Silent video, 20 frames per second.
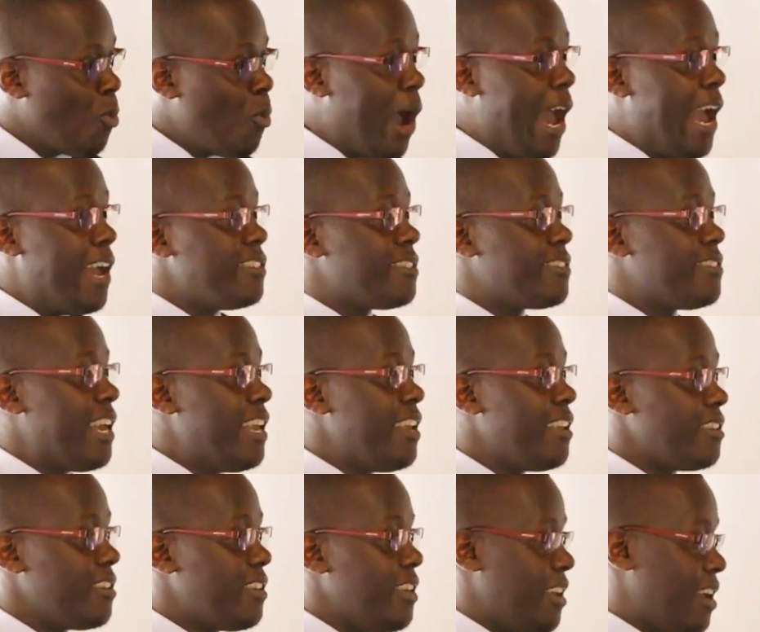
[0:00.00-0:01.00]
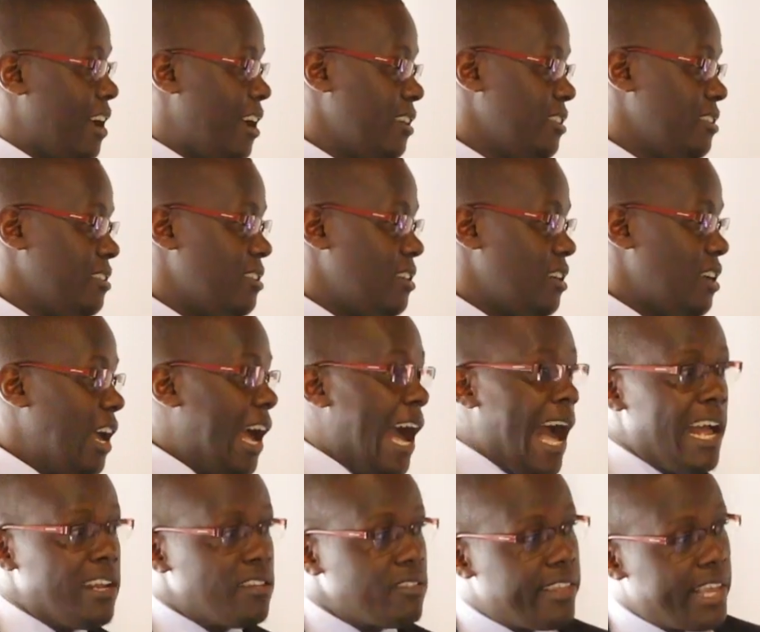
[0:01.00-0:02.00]
Why aren't they here?
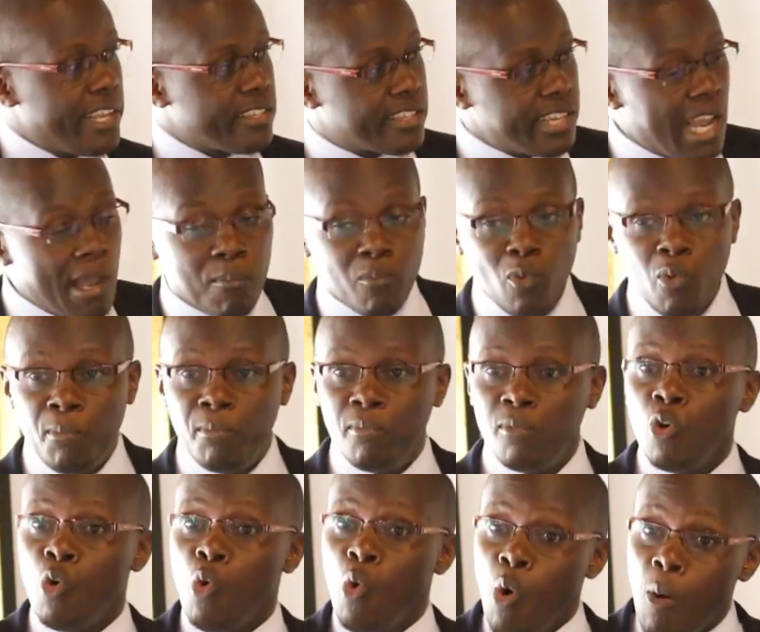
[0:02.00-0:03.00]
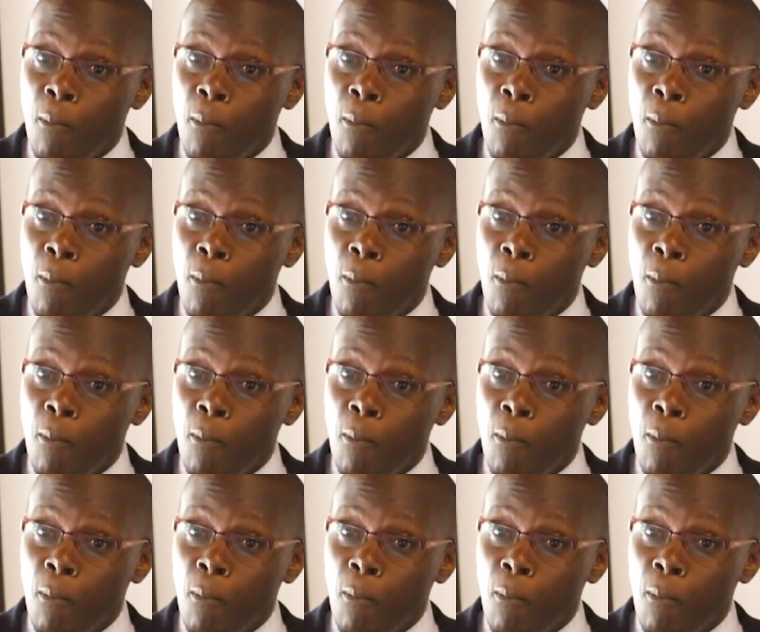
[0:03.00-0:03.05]
And there are some